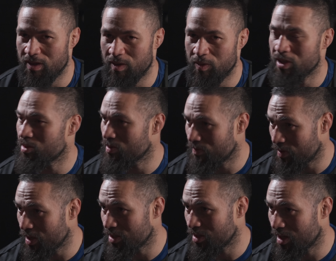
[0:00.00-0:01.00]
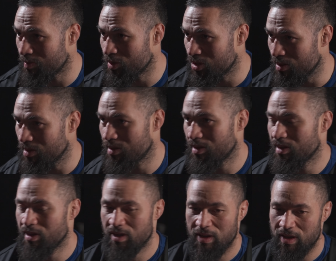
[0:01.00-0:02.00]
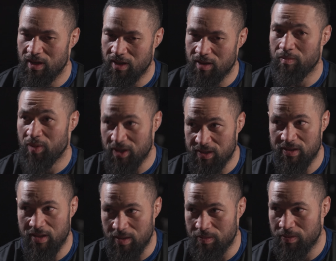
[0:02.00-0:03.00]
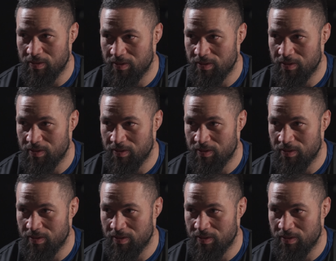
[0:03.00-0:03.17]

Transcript: I went into a fight as an amateur and I got busted up.